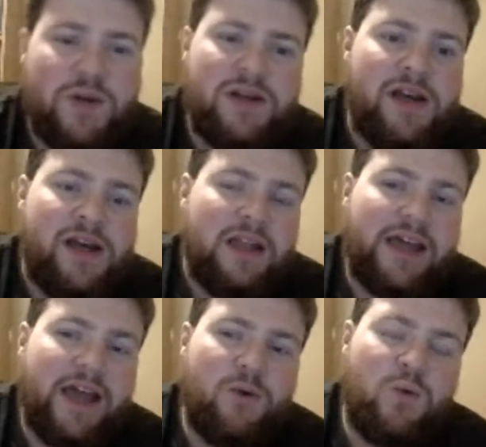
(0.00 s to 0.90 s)
And,
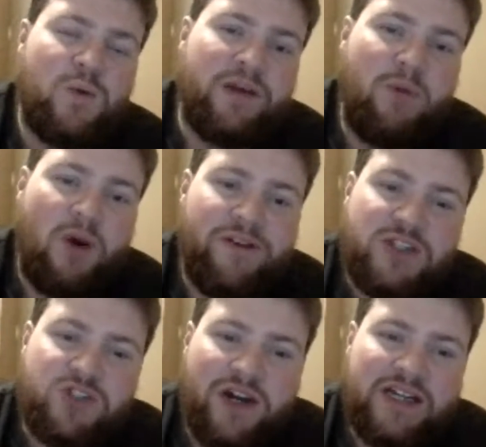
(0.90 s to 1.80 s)
like, I know, like,
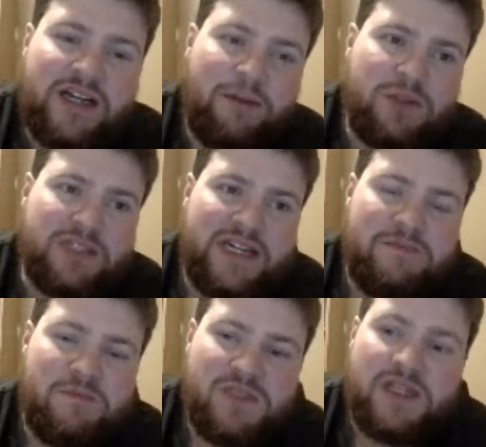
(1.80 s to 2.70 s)
Moffat tried a couple
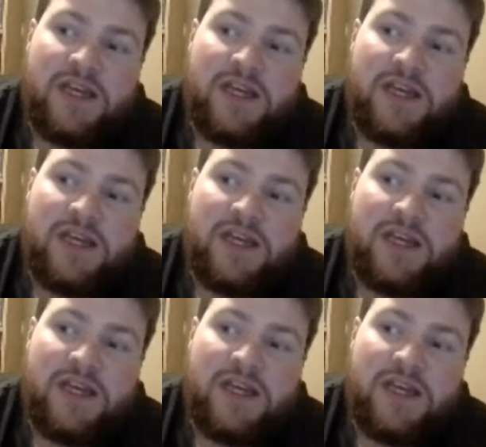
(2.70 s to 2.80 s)
times,